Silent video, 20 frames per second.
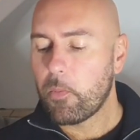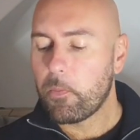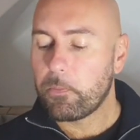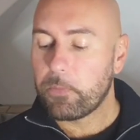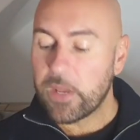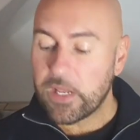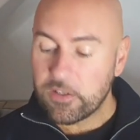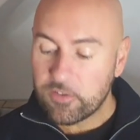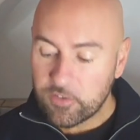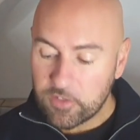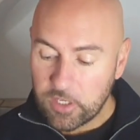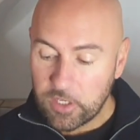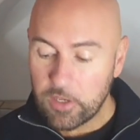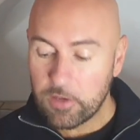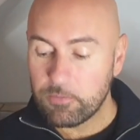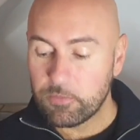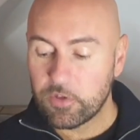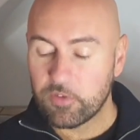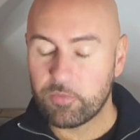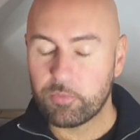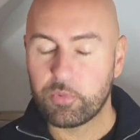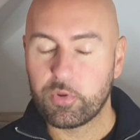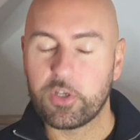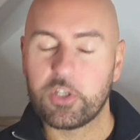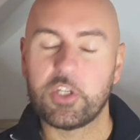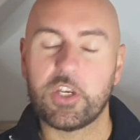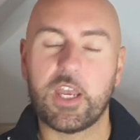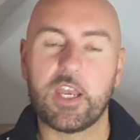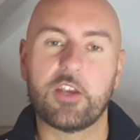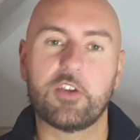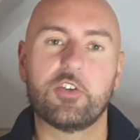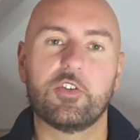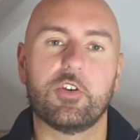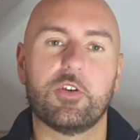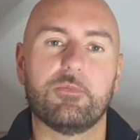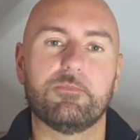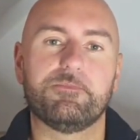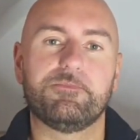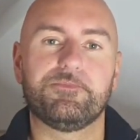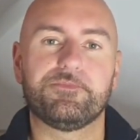In terms of
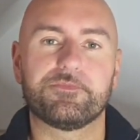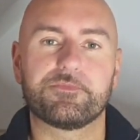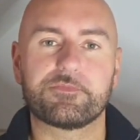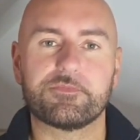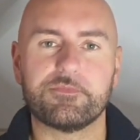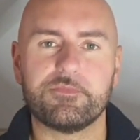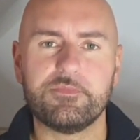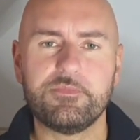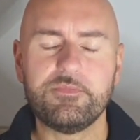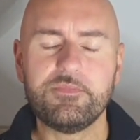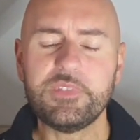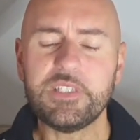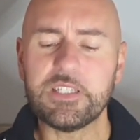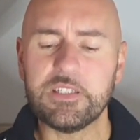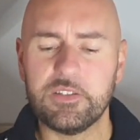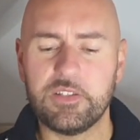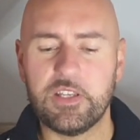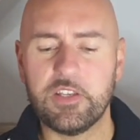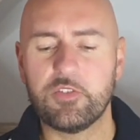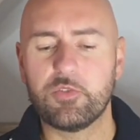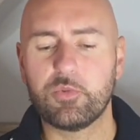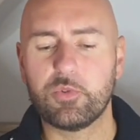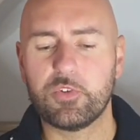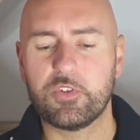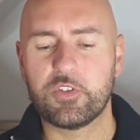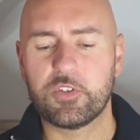projection, this